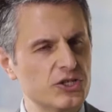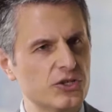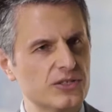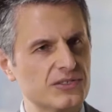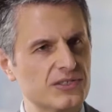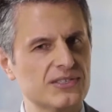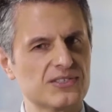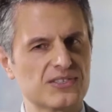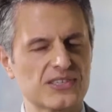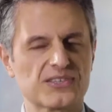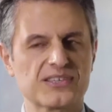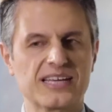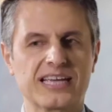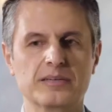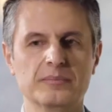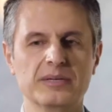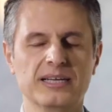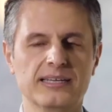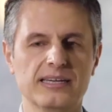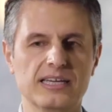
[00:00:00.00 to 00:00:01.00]
issues and
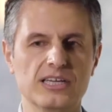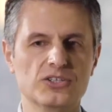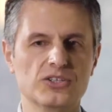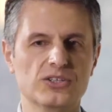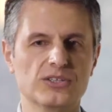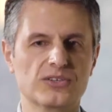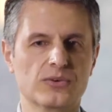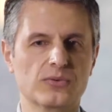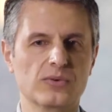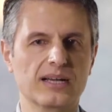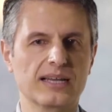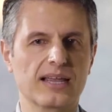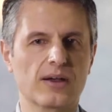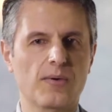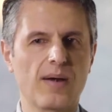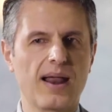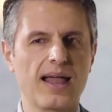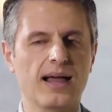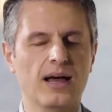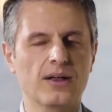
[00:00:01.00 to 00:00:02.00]
sustainability issues are really
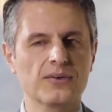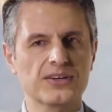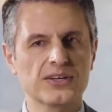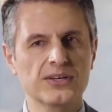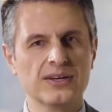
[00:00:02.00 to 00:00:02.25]
around.